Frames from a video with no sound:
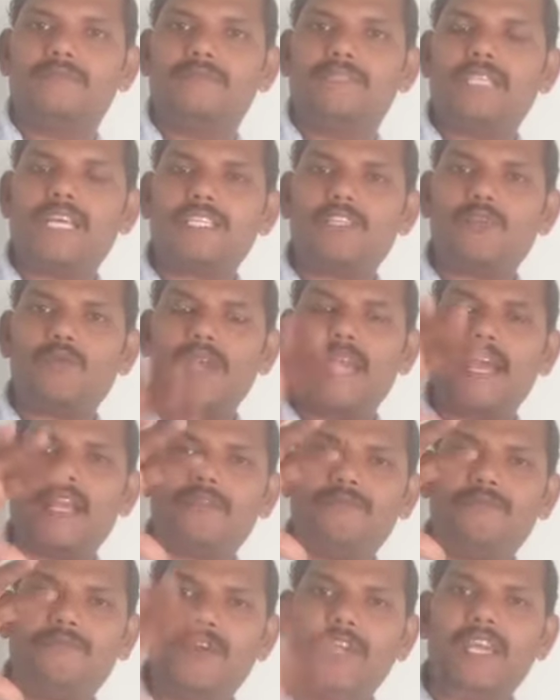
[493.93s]
Just we
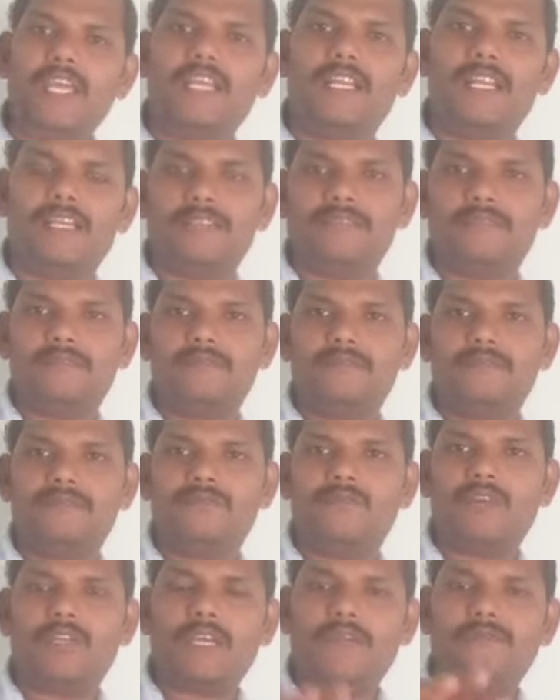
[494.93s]
can feel
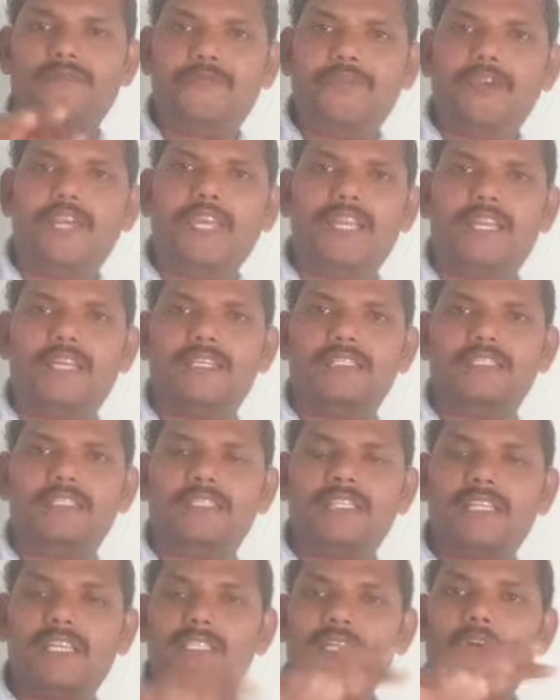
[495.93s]

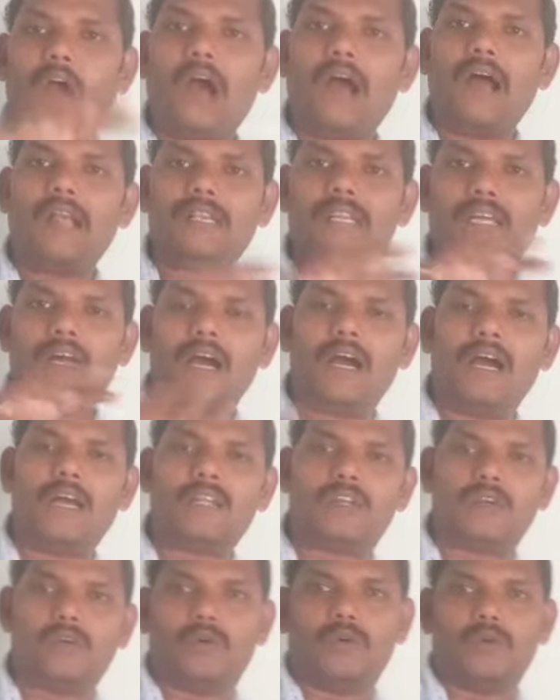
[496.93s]
it is hot
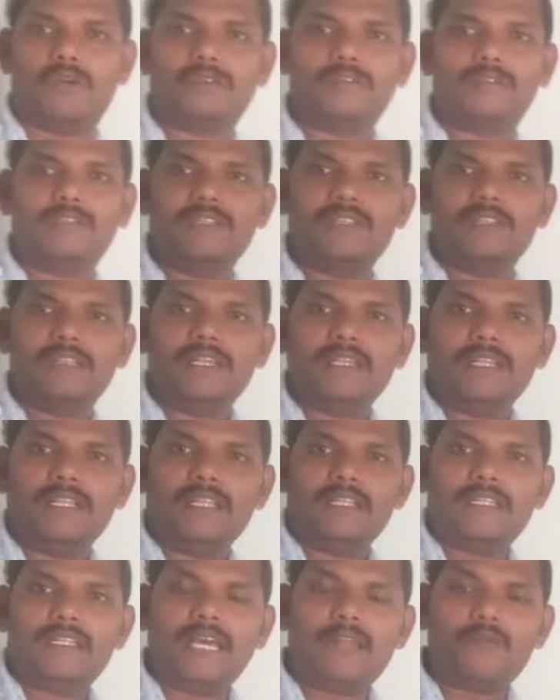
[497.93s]
or cold.
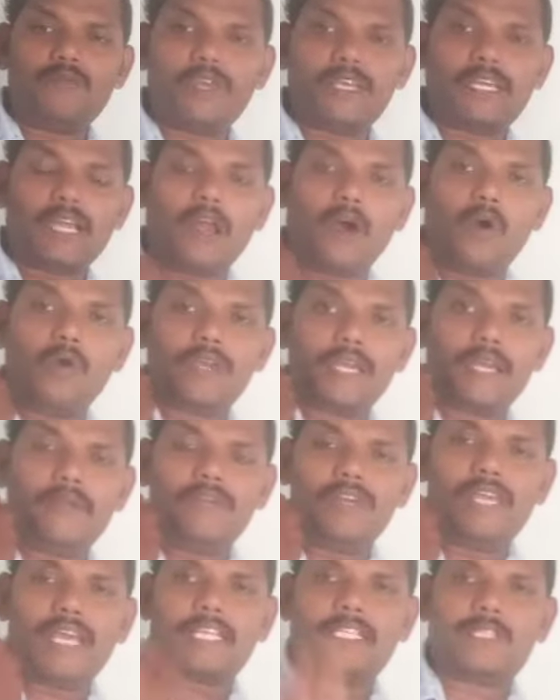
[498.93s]
Then how can
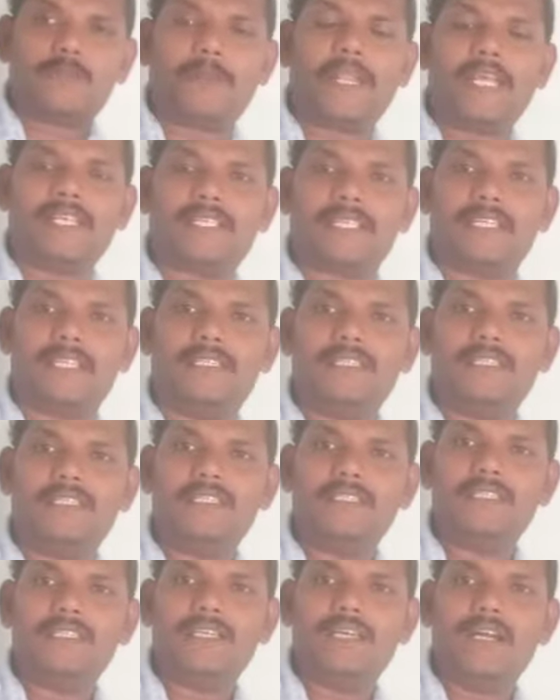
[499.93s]
we express
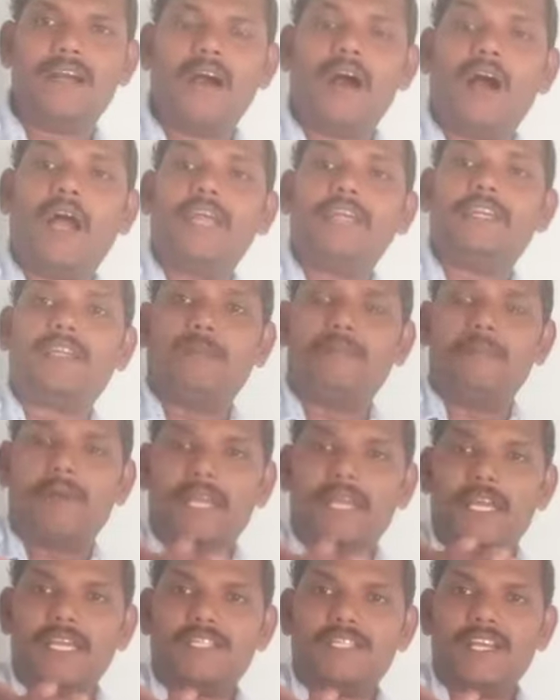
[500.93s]
high
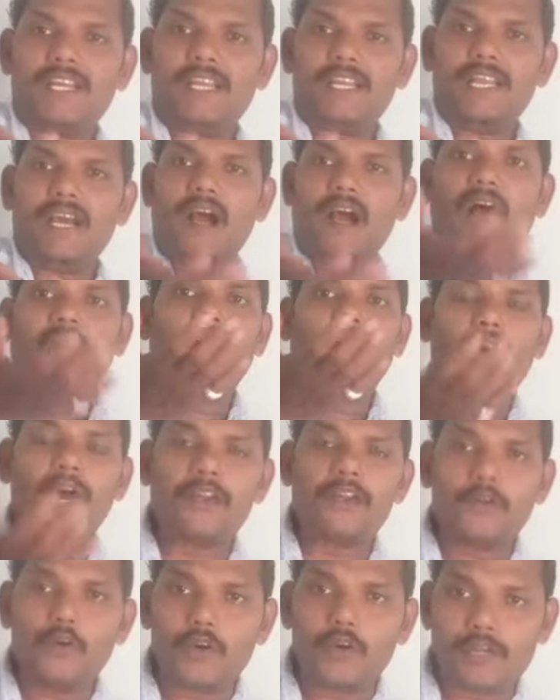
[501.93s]
temperature
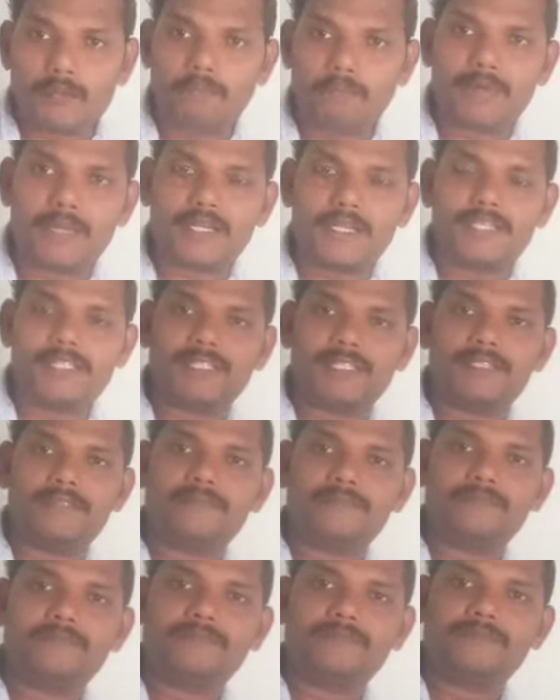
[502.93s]
or low temperature?
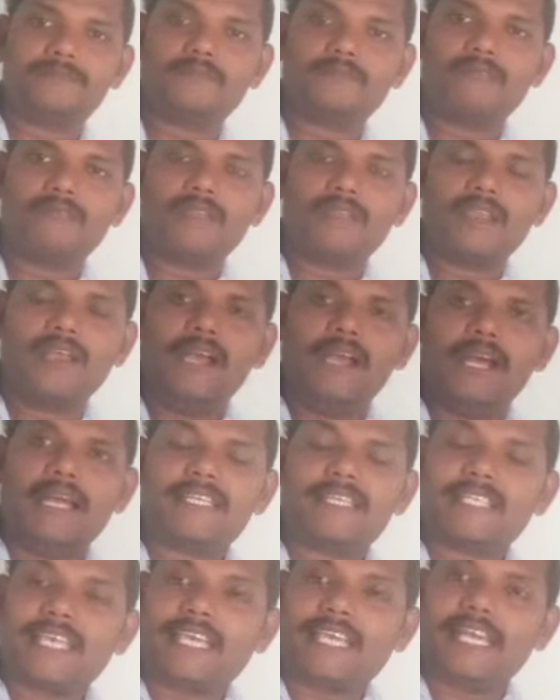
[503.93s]

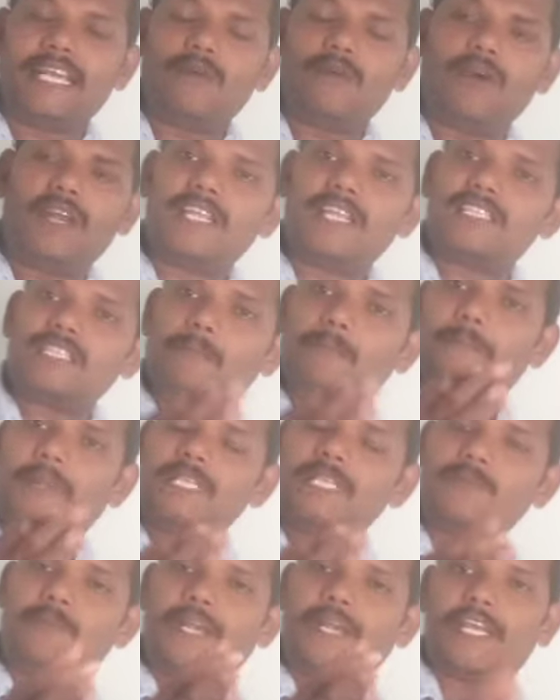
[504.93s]
Second one is the
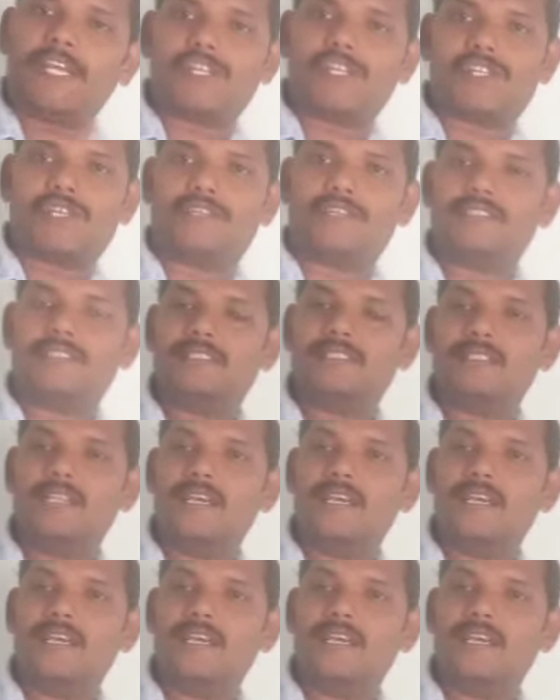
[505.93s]
precipitation.